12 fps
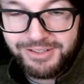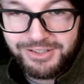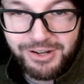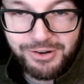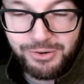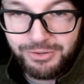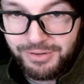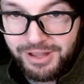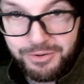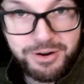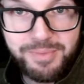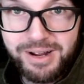so
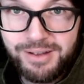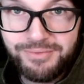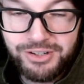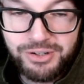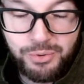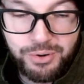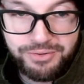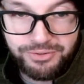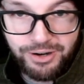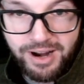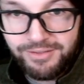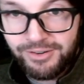they were in my inventory
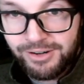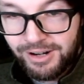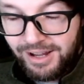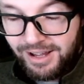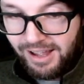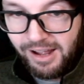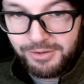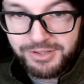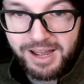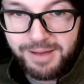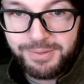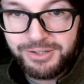forever. I
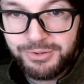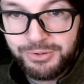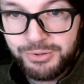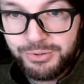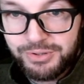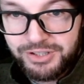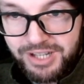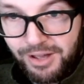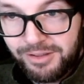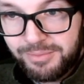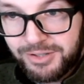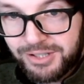was happy to
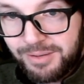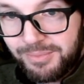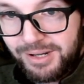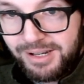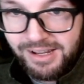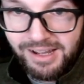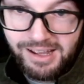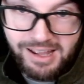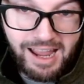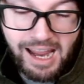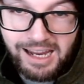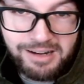sell them to somebody.
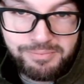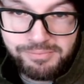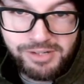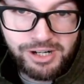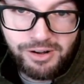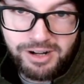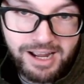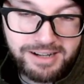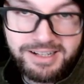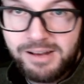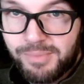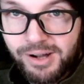And, I
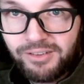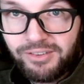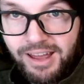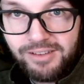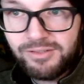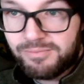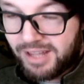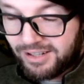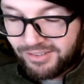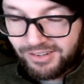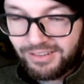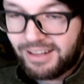got $10 out of them.
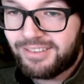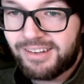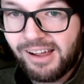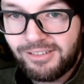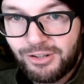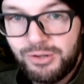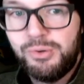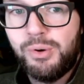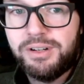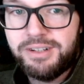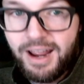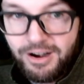That's not
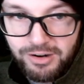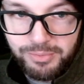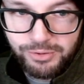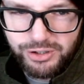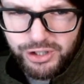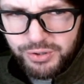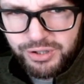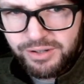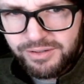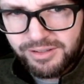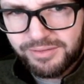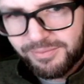too terrible. Shoes
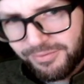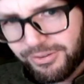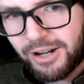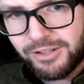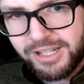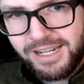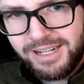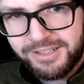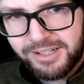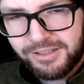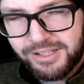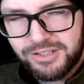are fairly
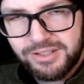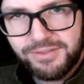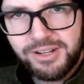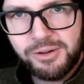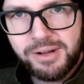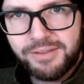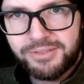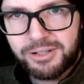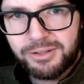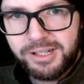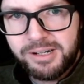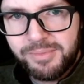easy to list if you don't have to
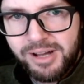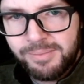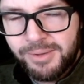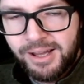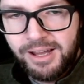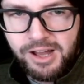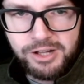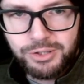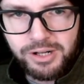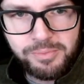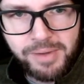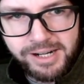clean them up.
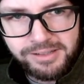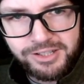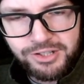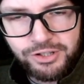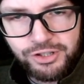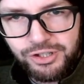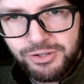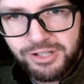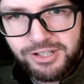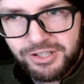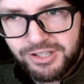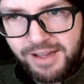So I don't mind listing shoes.
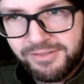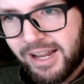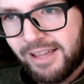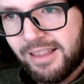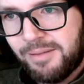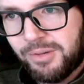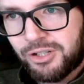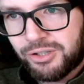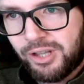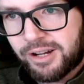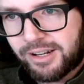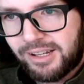I just haven't had that much
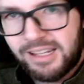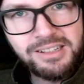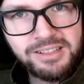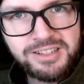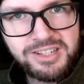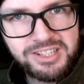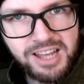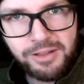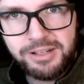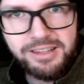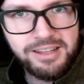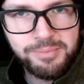luck in
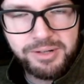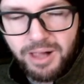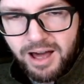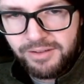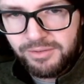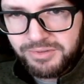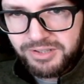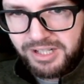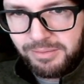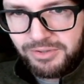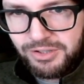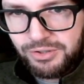selling them. A lot of them
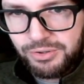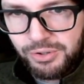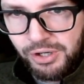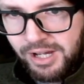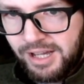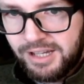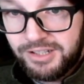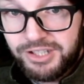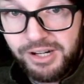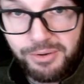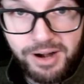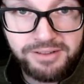seem to
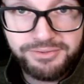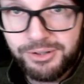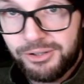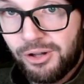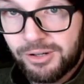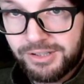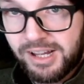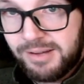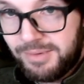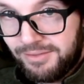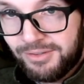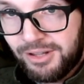sit around for a long
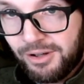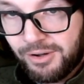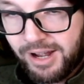time, even though I